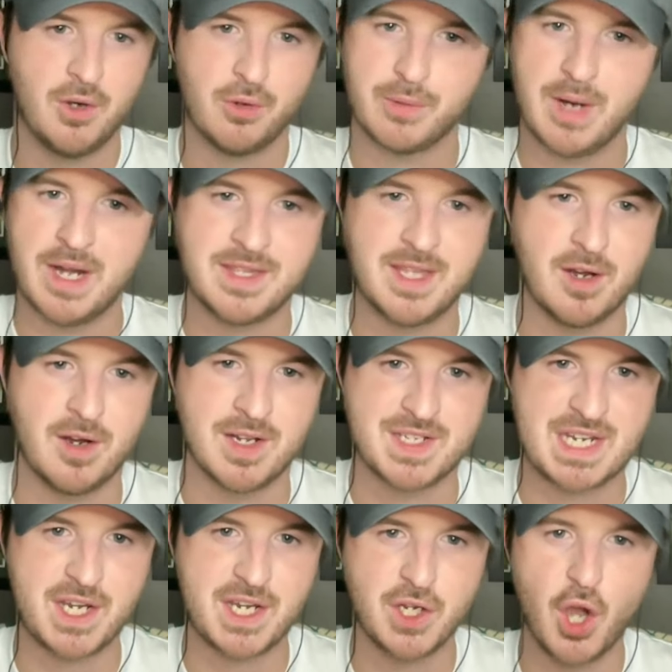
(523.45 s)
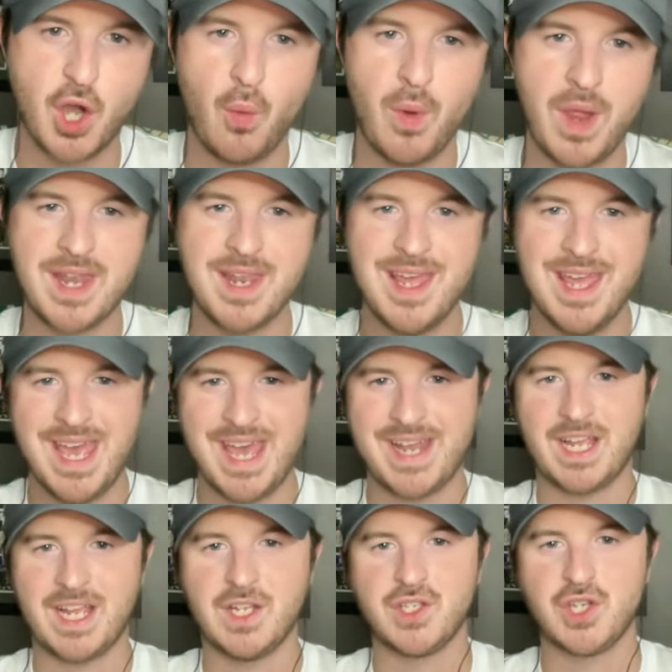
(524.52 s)
right there because I can go in and
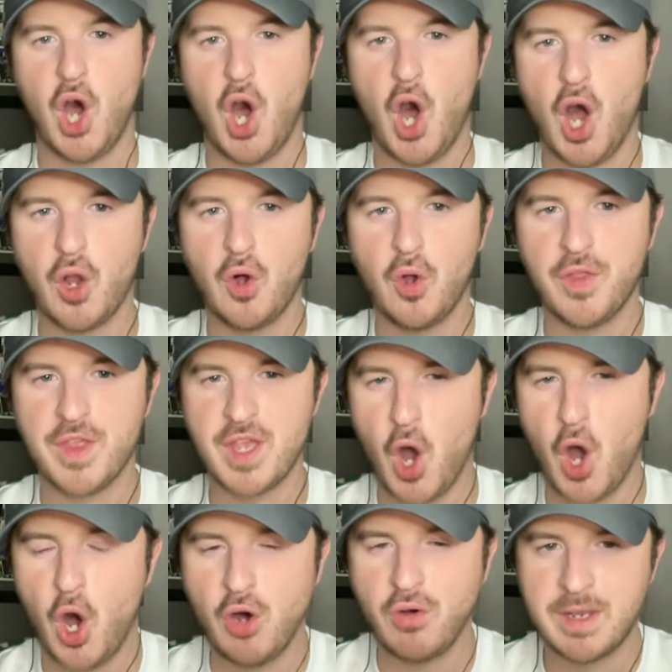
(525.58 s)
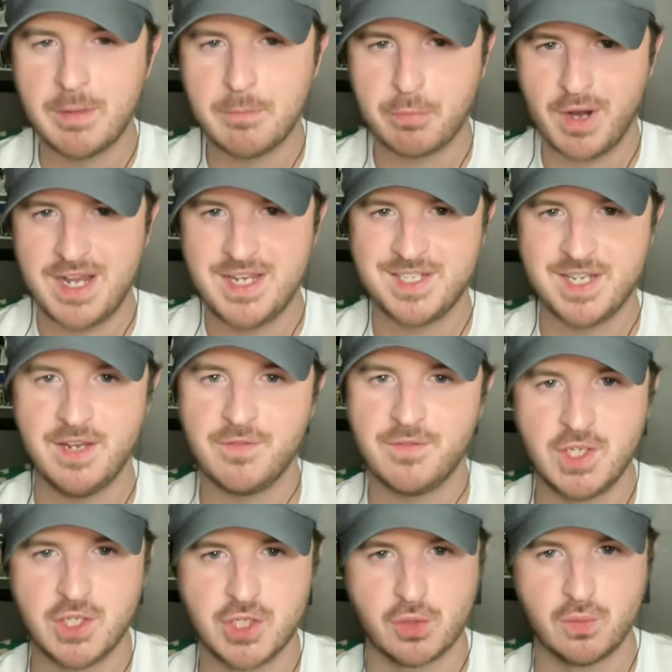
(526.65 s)
I could toggle the all-in pricing
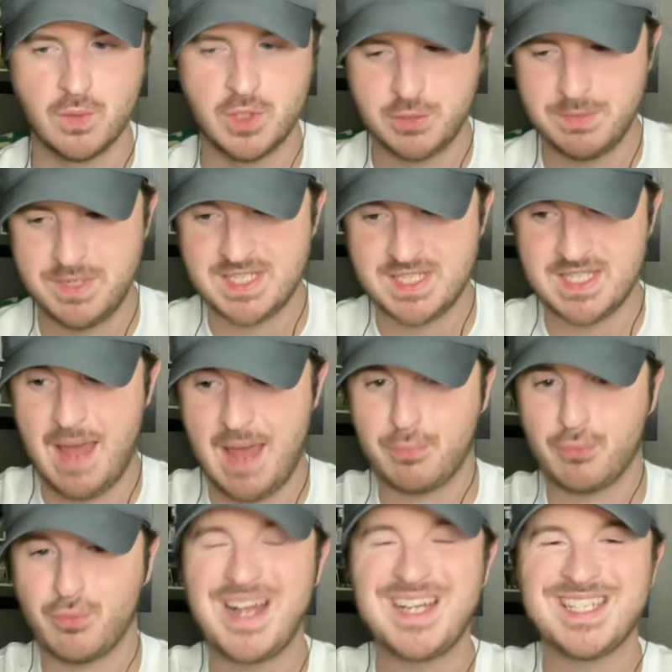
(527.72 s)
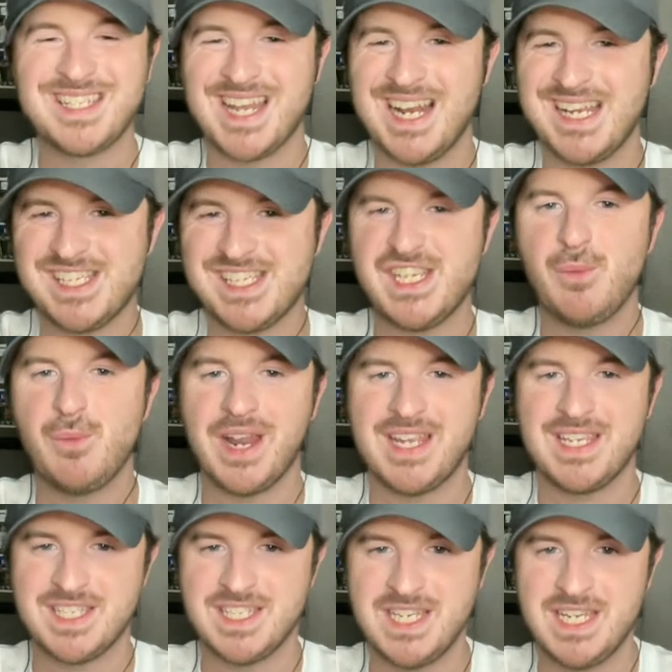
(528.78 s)
feature, which means that price that I see when I
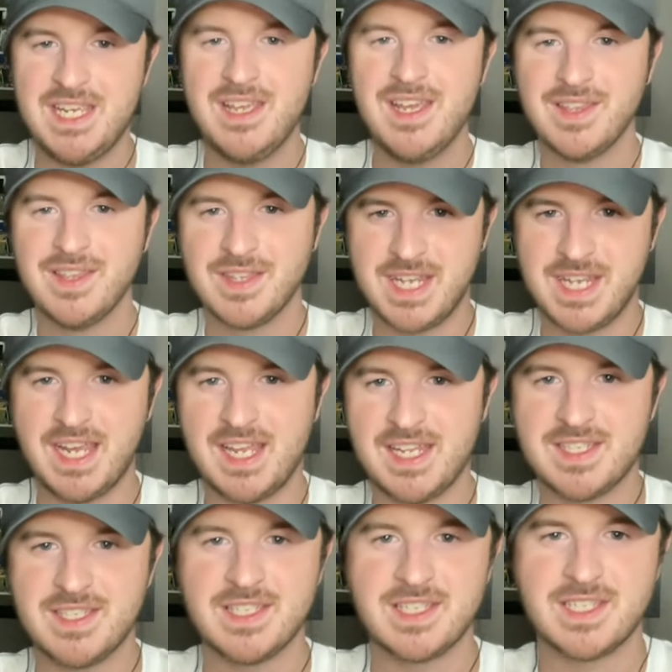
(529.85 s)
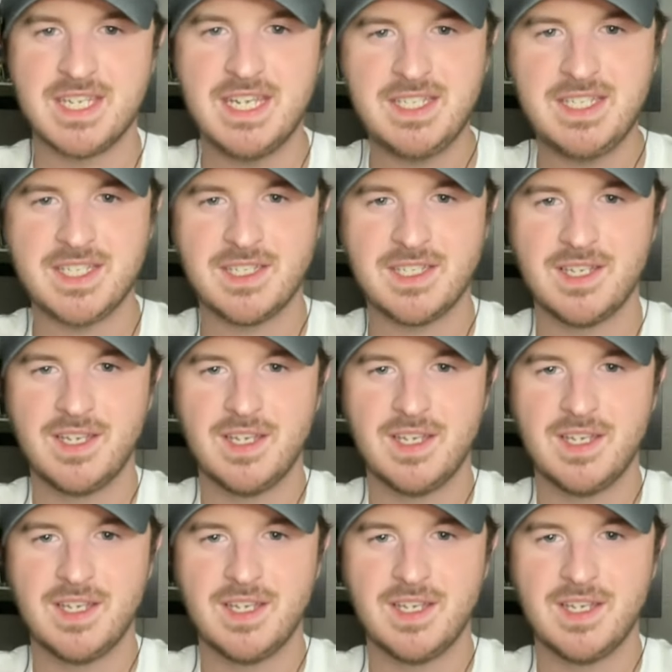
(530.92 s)
see the tickets and the seats,